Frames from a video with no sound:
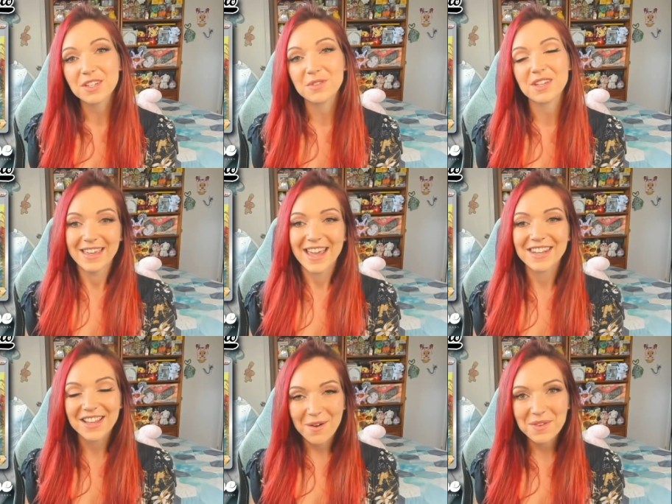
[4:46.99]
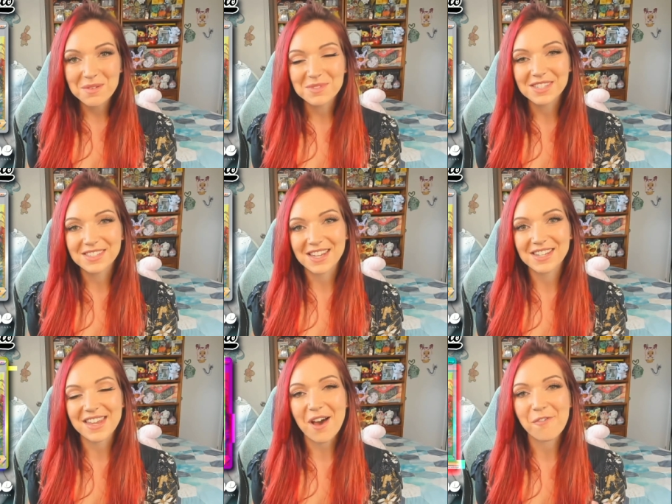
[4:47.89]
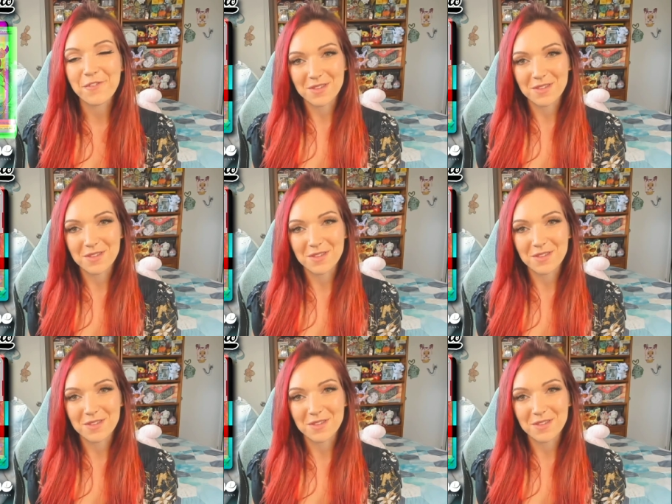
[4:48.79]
unique and allowing them to stand out for